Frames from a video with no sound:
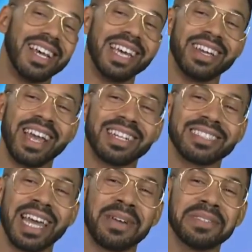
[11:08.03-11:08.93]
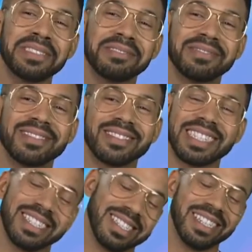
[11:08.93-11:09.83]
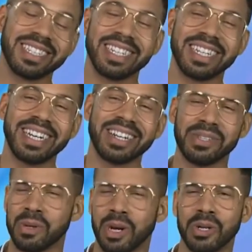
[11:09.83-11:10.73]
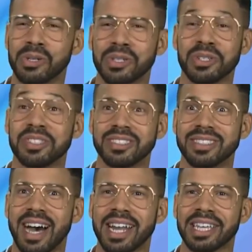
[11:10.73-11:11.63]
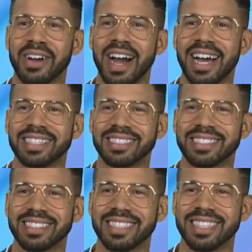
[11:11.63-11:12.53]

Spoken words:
Hey there, English language. Looking good? Are you cold or are you just dotting your I's?